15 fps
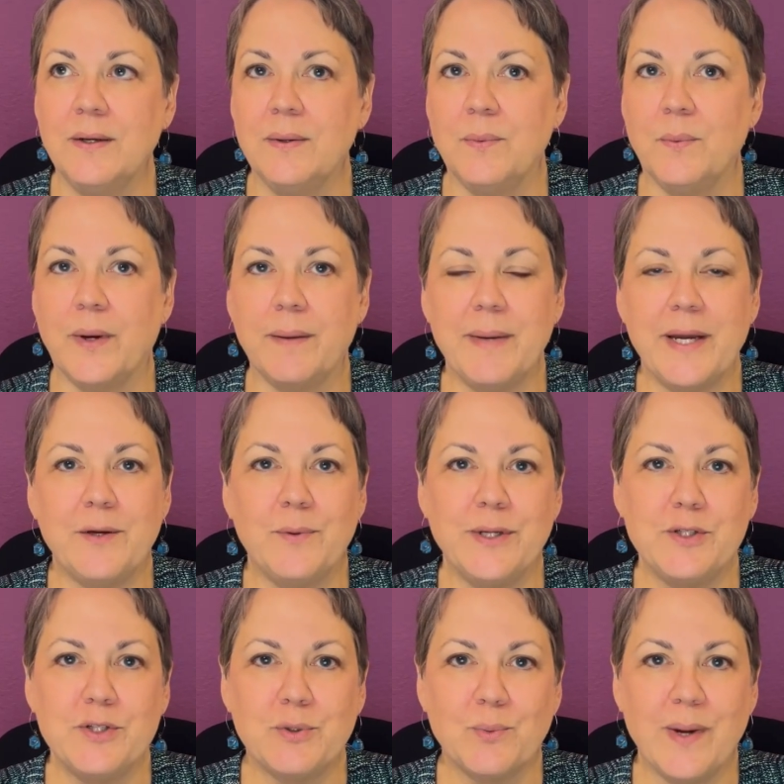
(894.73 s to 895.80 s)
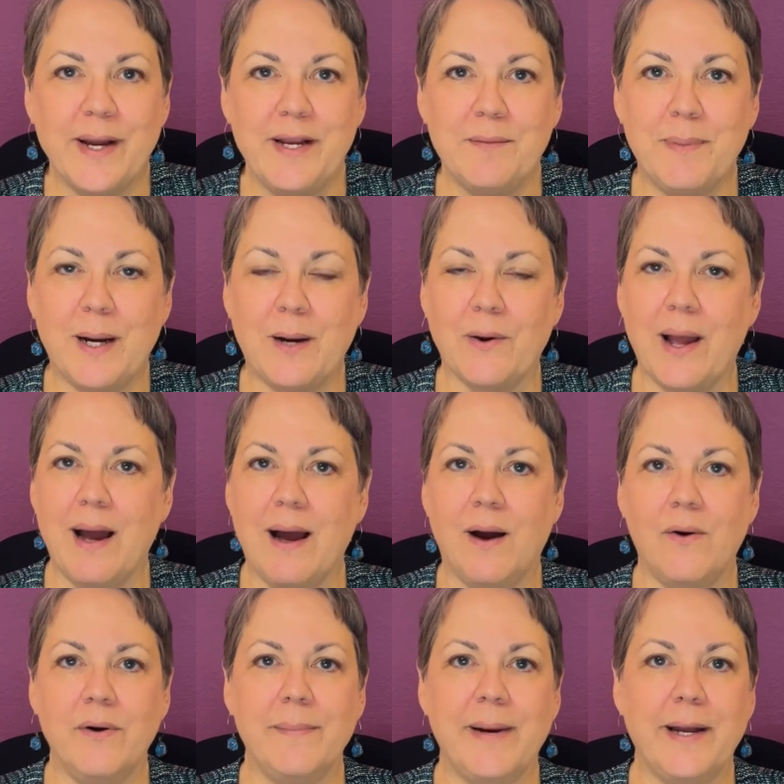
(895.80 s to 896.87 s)
What am I going to write about?
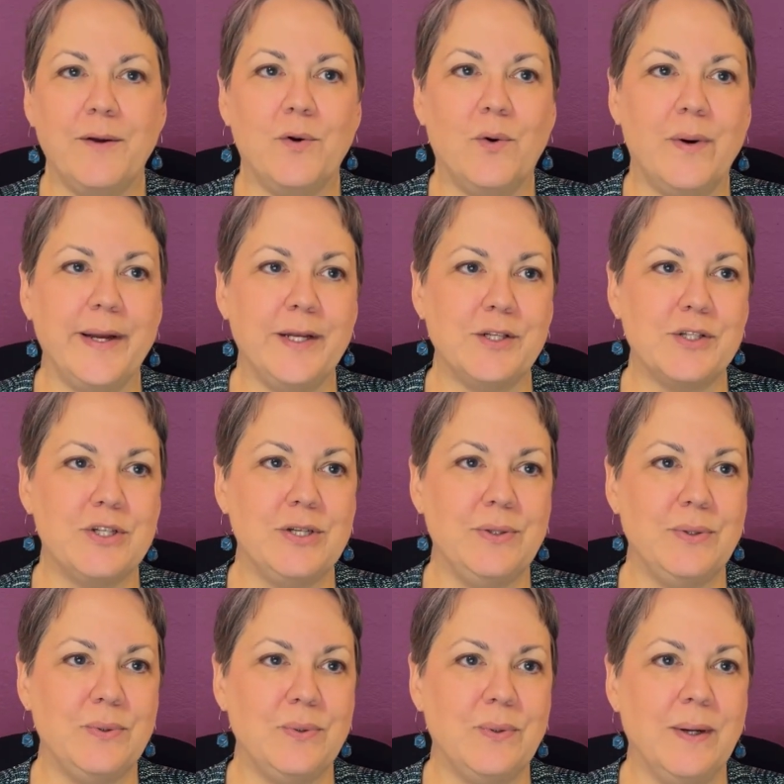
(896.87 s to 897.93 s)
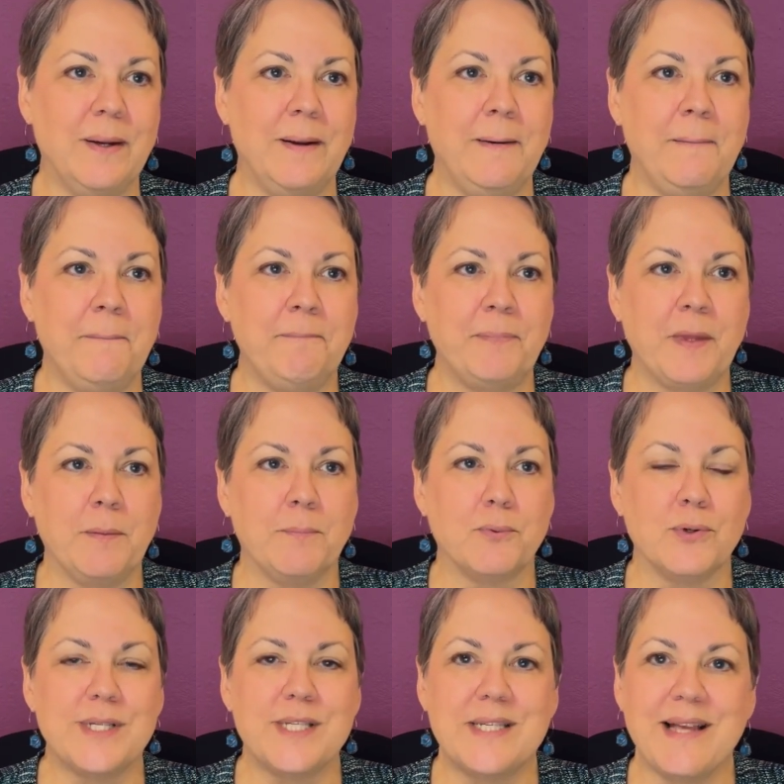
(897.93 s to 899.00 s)
How am I going to
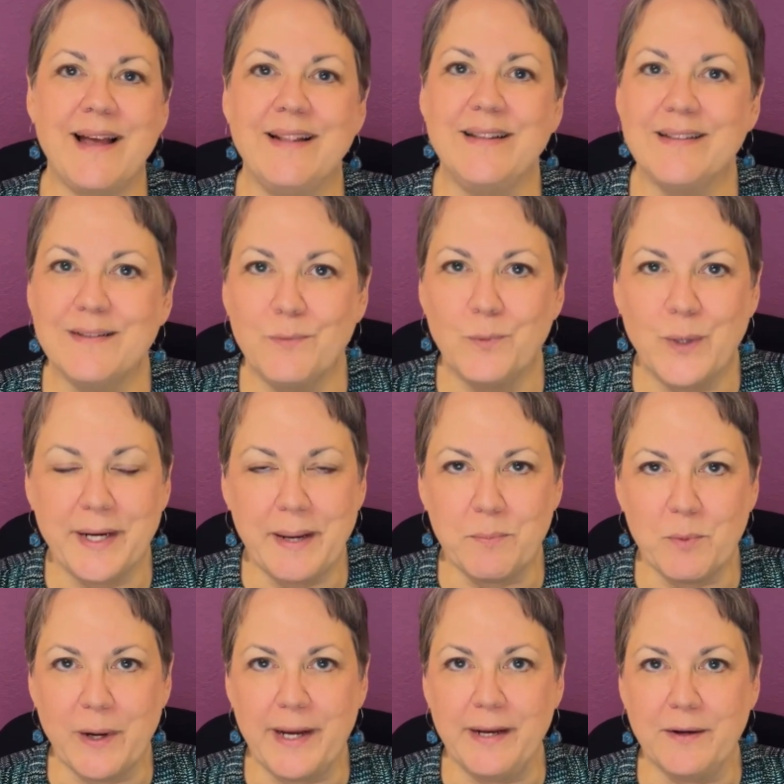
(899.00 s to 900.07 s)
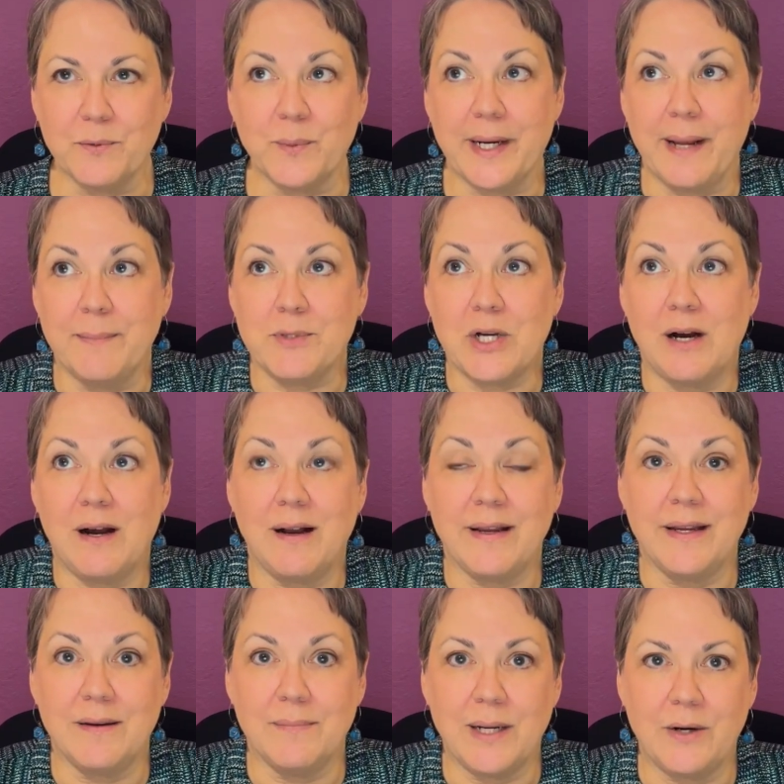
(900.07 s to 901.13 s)
present what I'm writing or what I'm
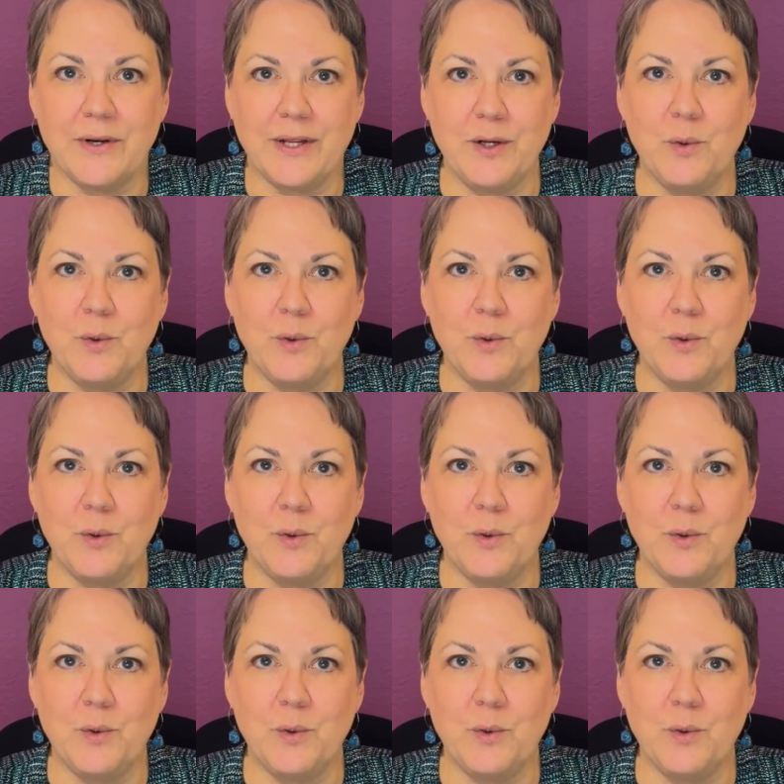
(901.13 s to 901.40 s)
talking about in a